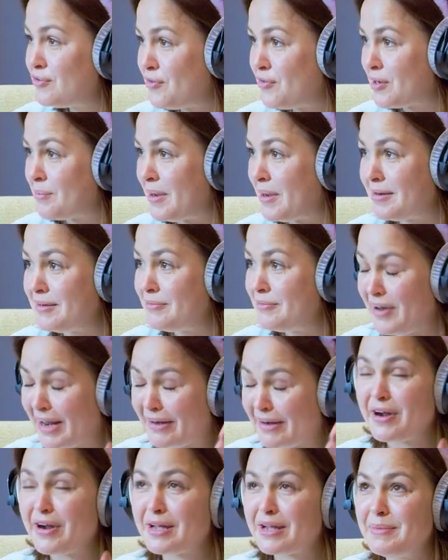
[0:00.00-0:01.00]
good breakfast
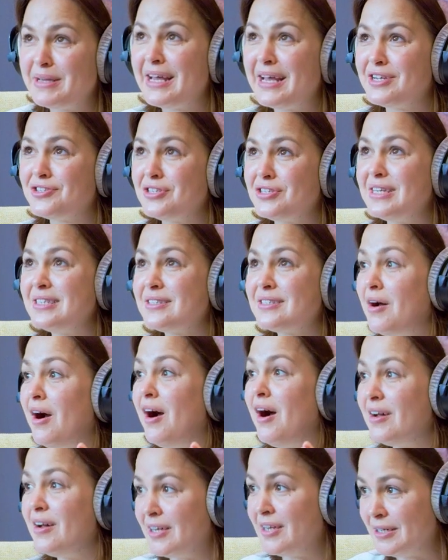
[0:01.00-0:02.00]
recommendation is
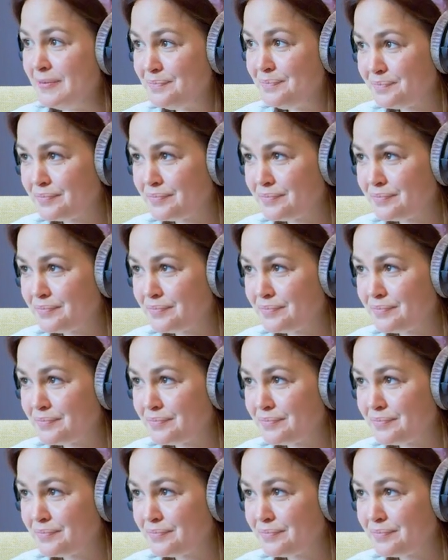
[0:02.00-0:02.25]
Ohana.